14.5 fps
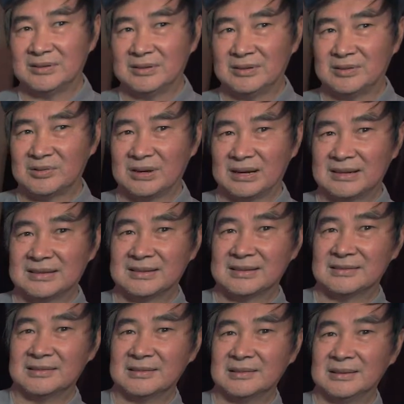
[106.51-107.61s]
tracks that
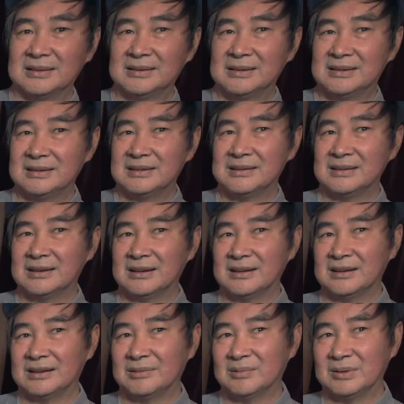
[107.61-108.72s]
I DJ'd
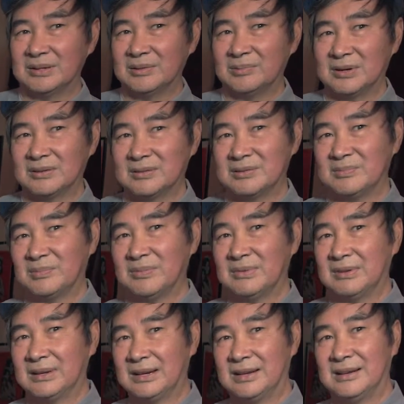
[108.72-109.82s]
out with when I was
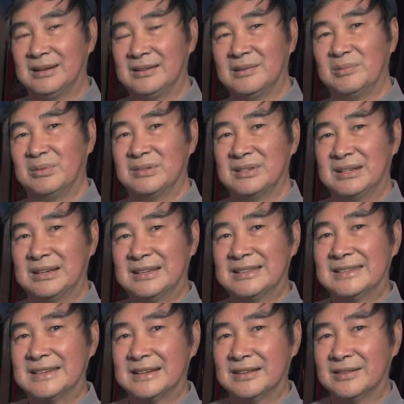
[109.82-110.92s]
getting into the Brazilian
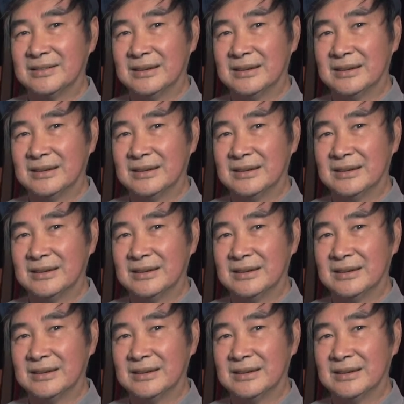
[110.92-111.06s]
sound.